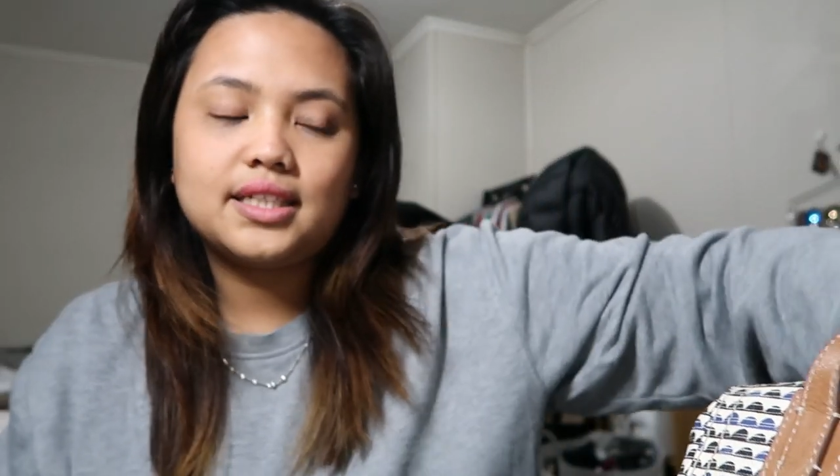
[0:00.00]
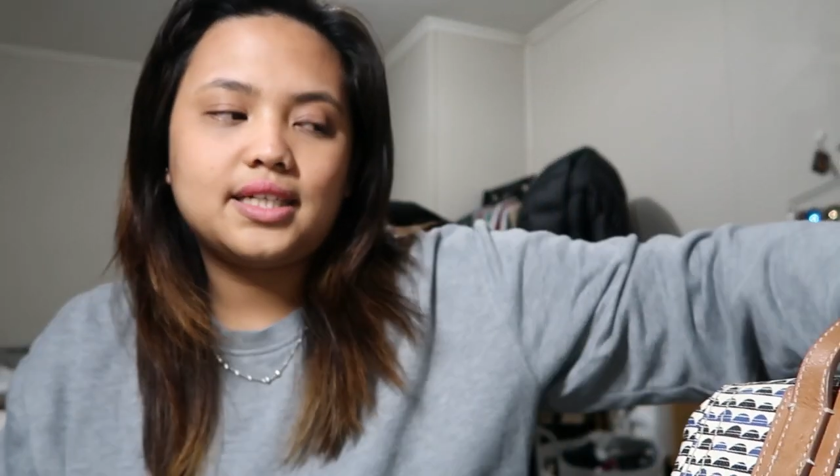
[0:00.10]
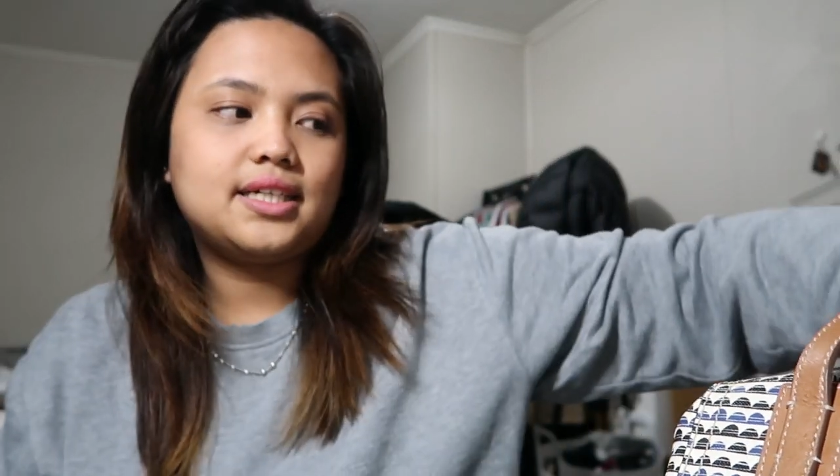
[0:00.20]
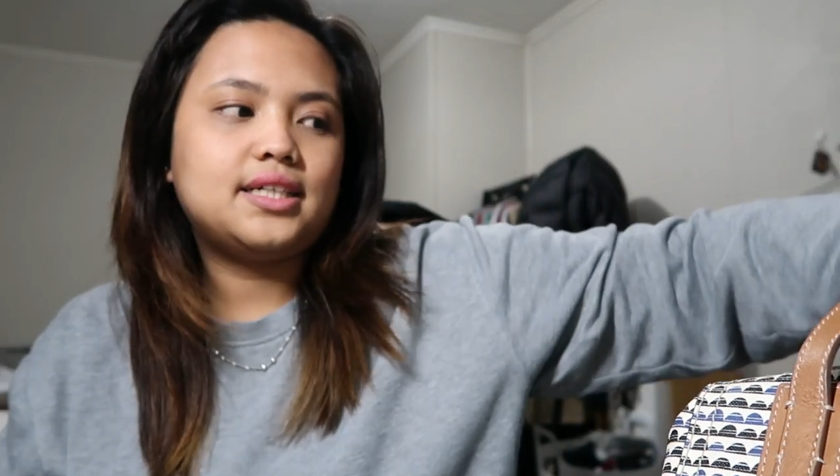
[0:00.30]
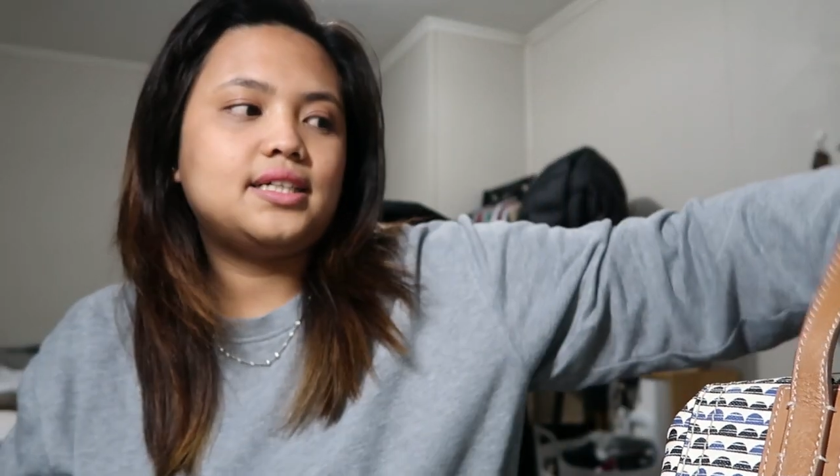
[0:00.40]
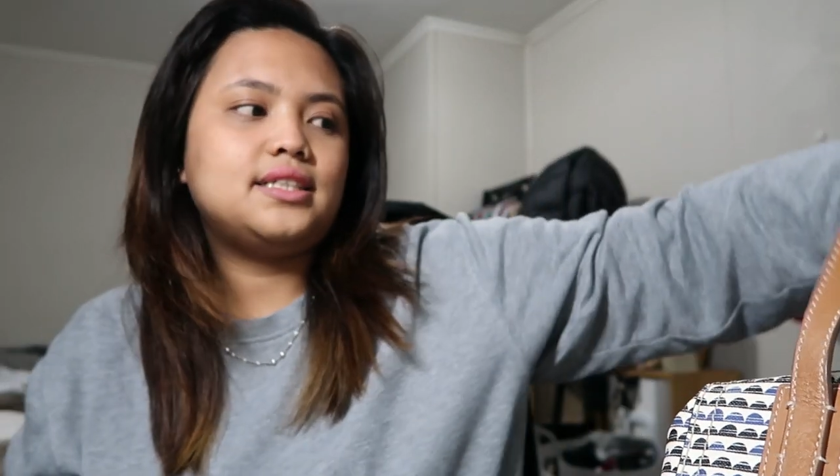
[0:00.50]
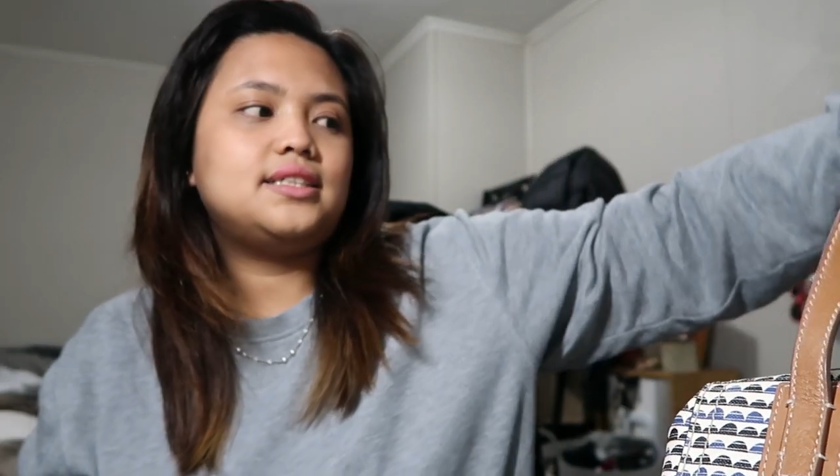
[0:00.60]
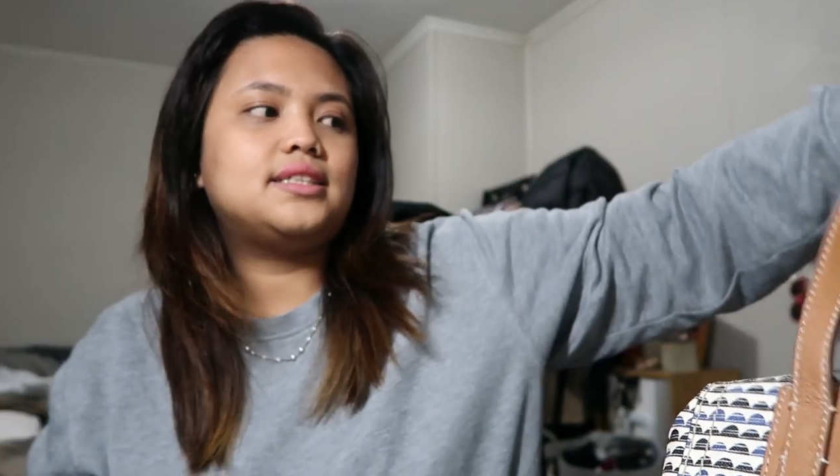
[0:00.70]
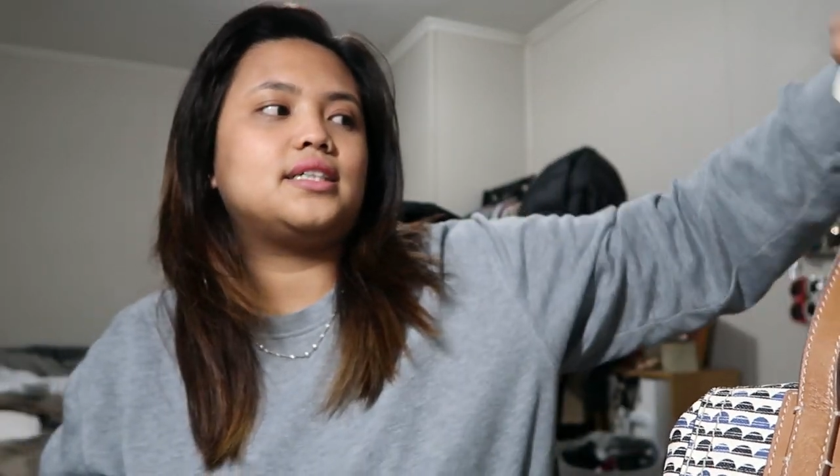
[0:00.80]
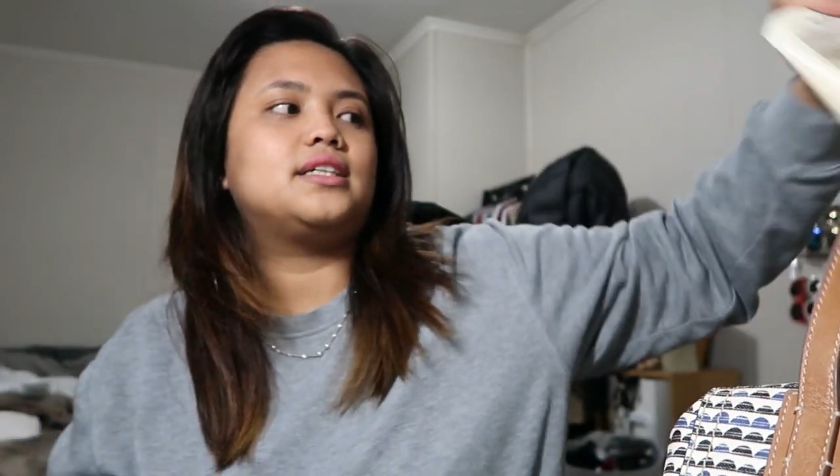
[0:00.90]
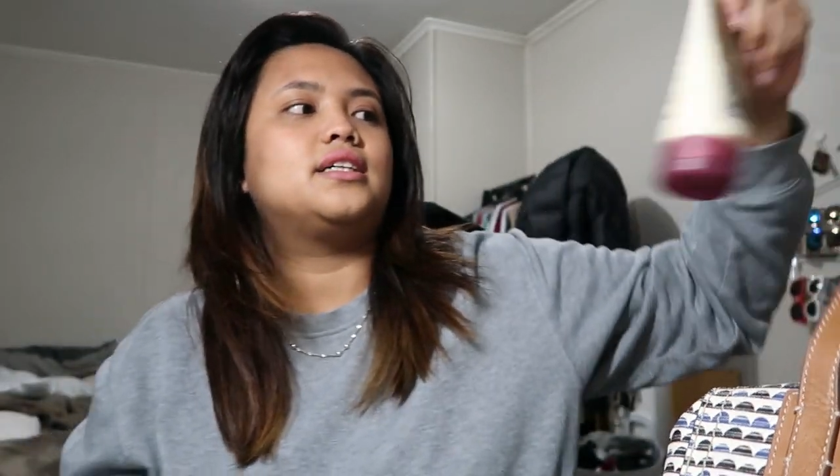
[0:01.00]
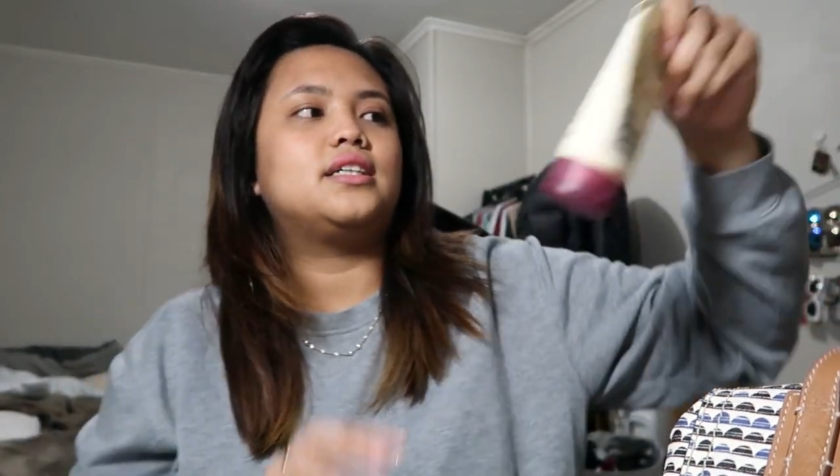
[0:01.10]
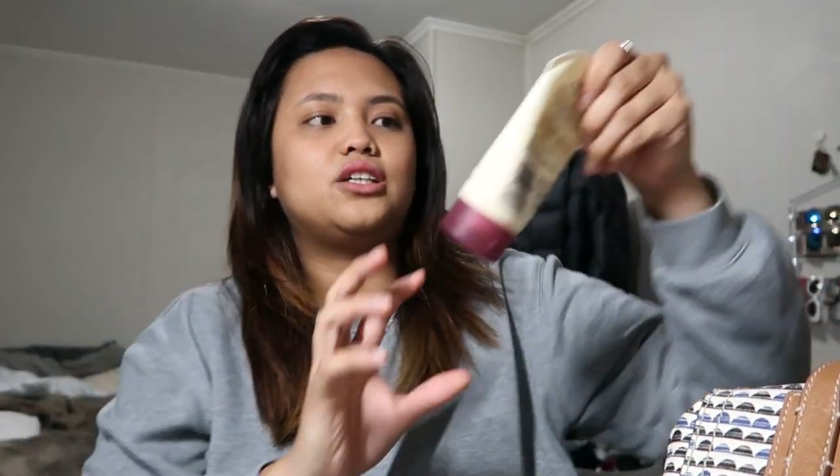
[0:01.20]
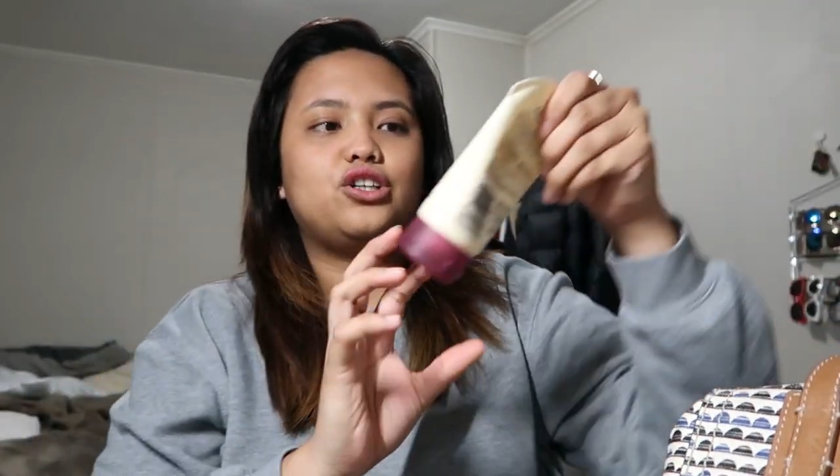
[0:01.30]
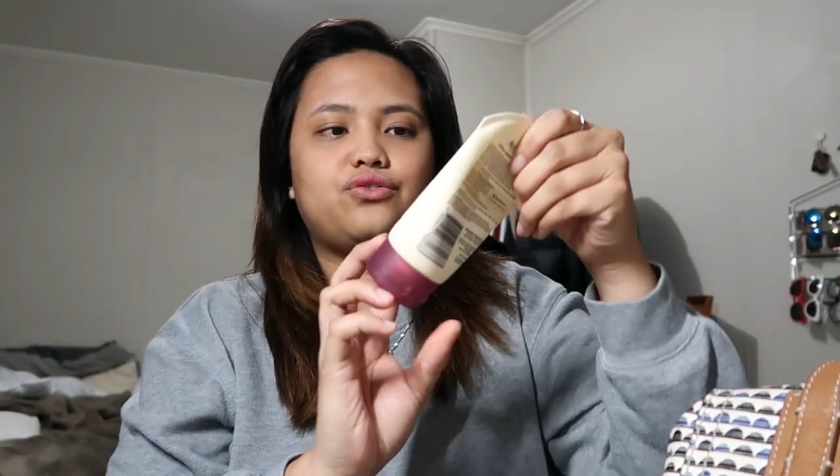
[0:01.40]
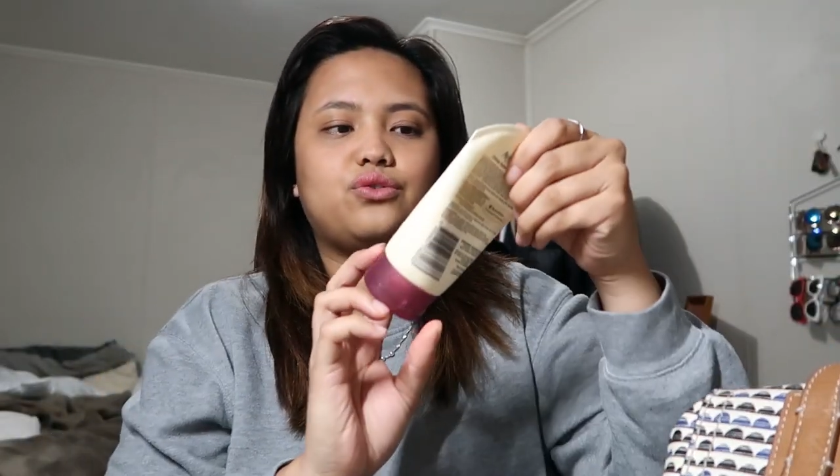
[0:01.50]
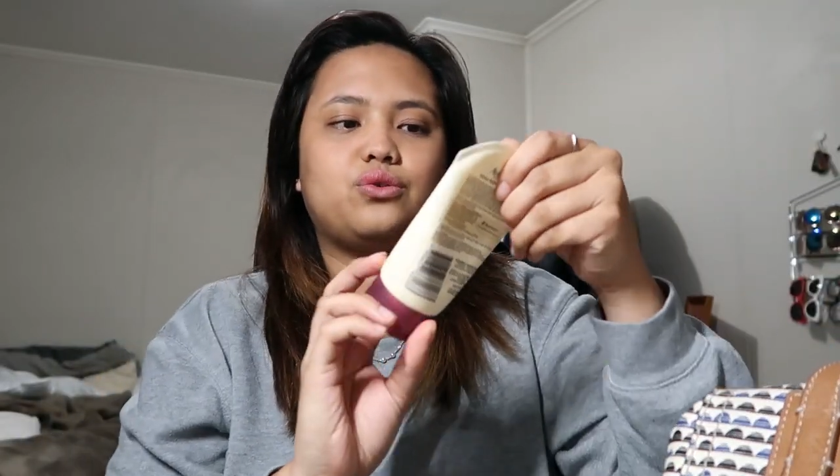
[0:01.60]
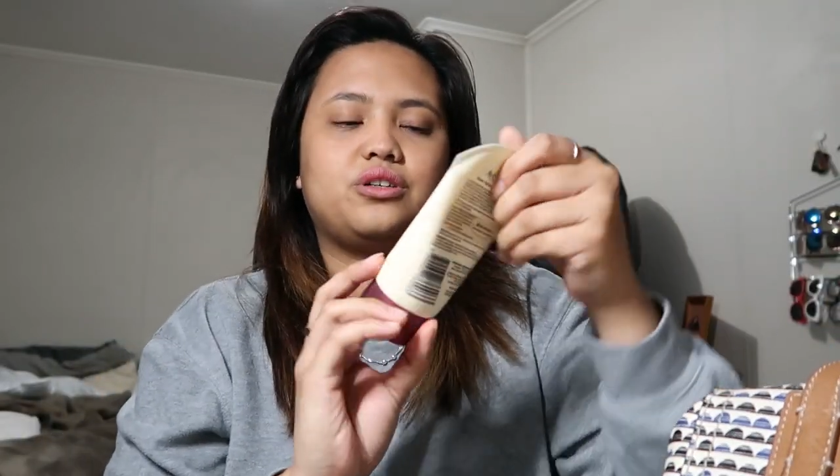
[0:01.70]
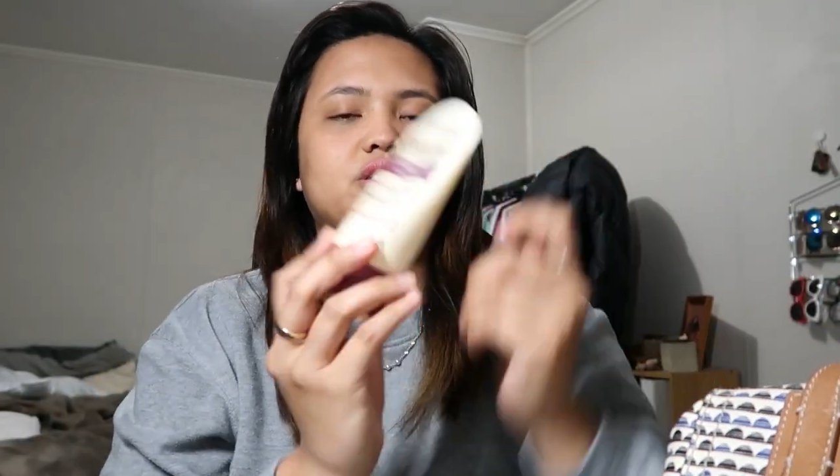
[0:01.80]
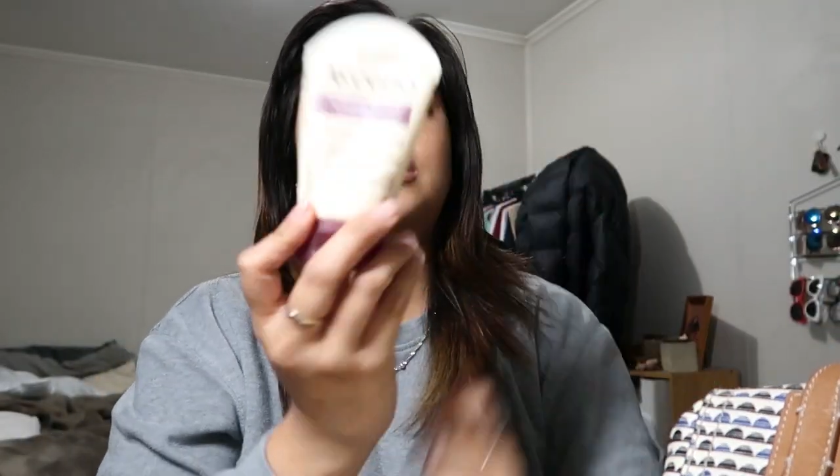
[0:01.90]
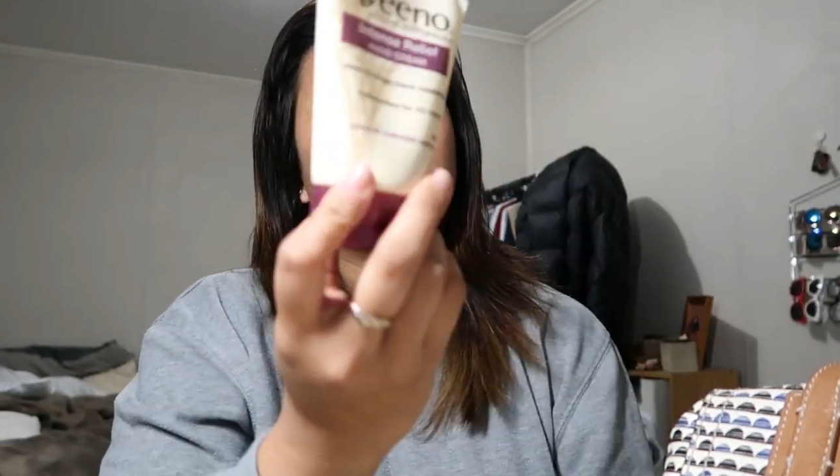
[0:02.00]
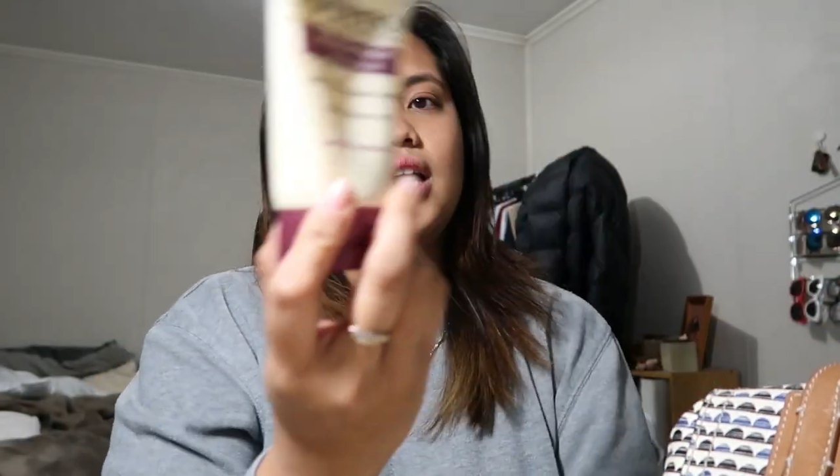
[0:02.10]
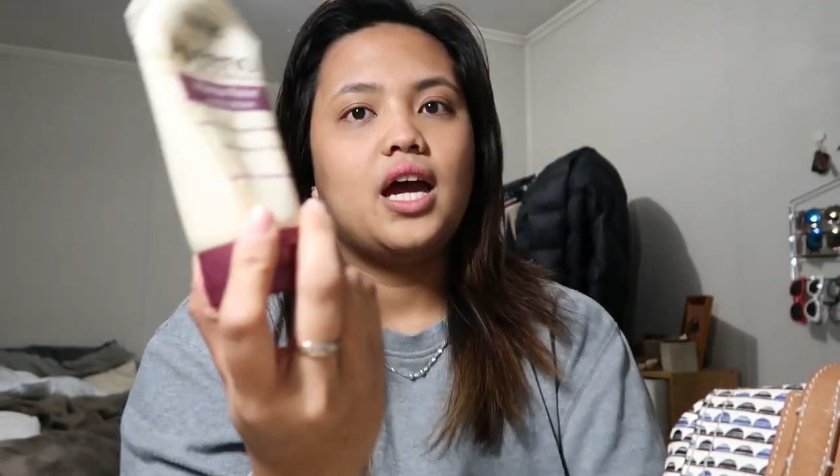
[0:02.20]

is, of course,